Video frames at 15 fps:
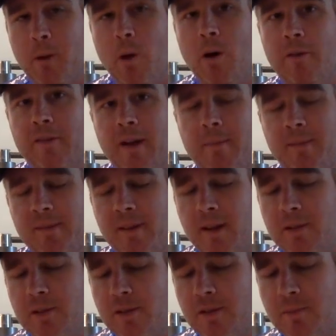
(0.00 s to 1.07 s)
off
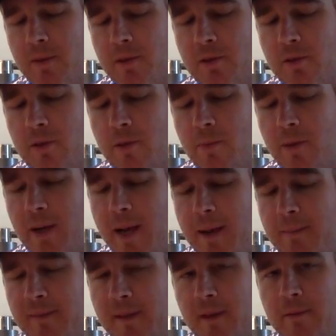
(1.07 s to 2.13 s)
Amazon just to make sure there weren't
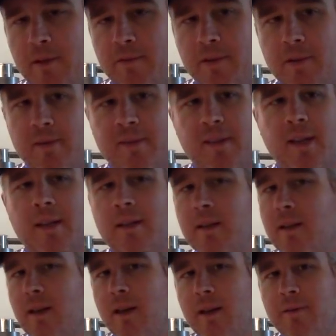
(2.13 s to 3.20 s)
Amazon reviews, and
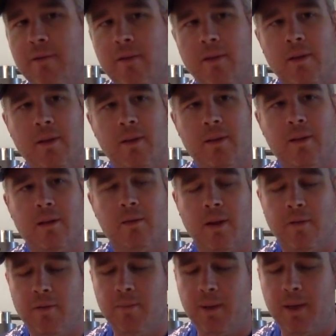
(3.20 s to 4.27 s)
it got you know
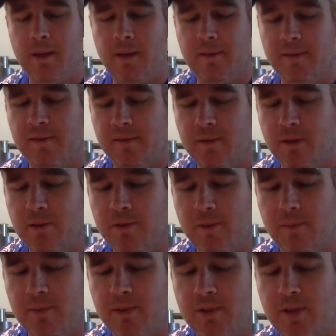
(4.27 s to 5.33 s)
everybody that's used
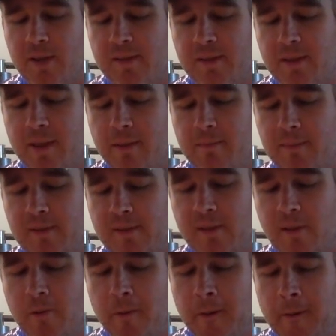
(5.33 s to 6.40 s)
them suggested them.
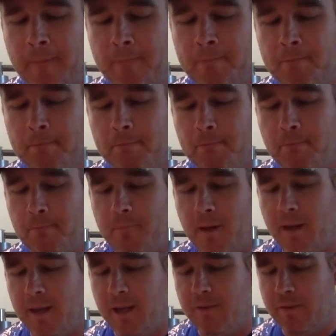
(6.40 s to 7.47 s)
So
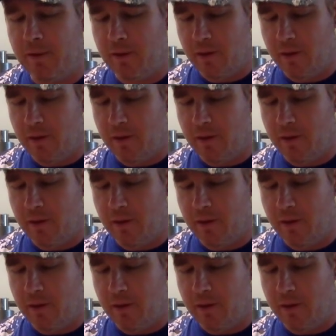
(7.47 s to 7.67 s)
I gave it a